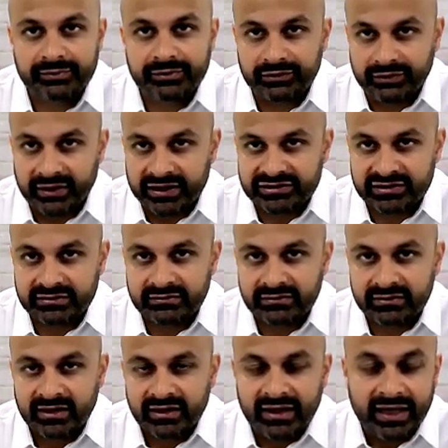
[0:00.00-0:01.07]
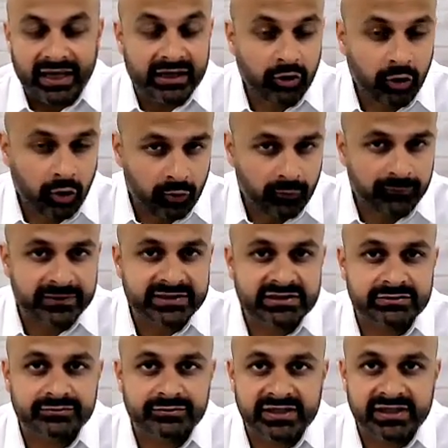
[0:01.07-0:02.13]
progression and hopefully
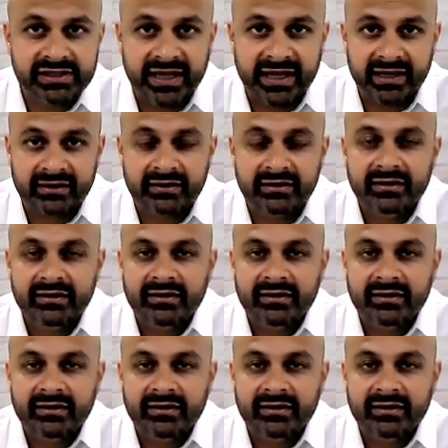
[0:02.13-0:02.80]
to regain